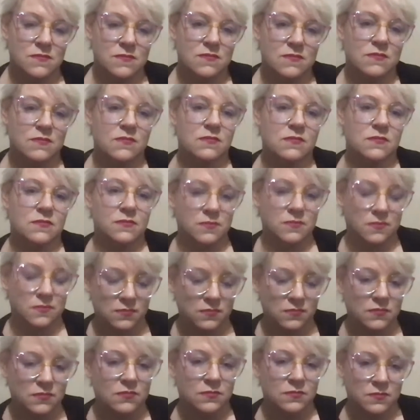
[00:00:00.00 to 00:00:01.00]

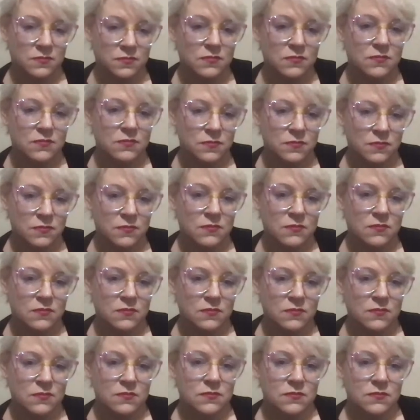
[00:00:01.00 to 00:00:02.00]

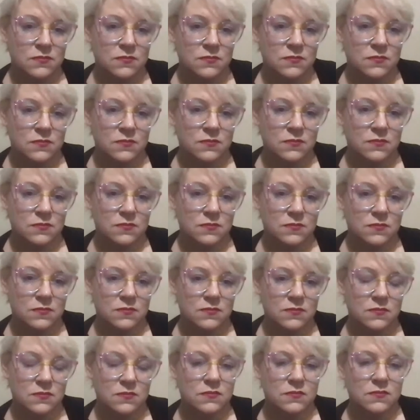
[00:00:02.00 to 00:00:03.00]

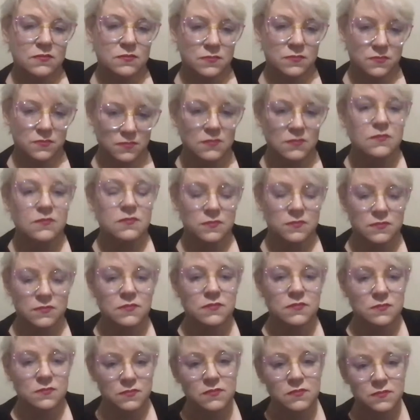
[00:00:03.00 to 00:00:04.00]

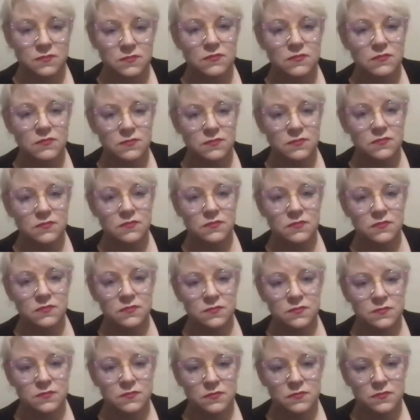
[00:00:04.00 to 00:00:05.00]

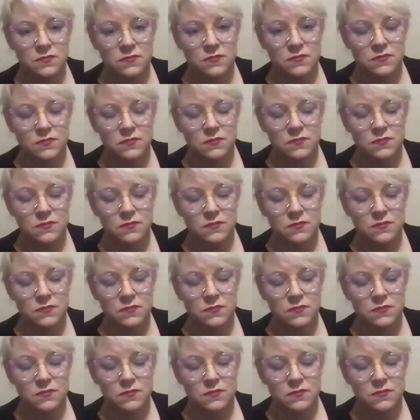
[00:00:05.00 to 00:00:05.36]
[no speech]